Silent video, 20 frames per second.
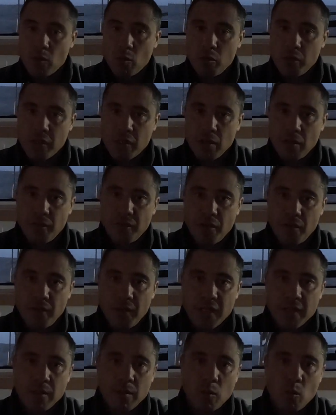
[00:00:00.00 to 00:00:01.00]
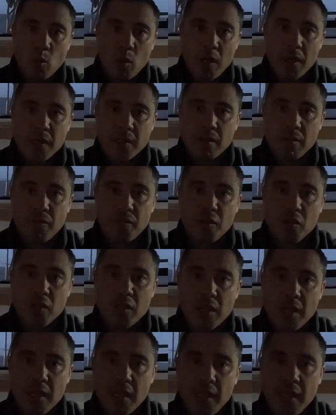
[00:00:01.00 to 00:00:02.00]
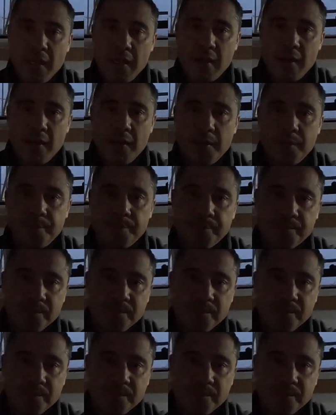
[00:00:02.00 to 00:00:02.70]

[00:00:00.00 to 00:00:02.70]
two reasons for that. One is obviously um,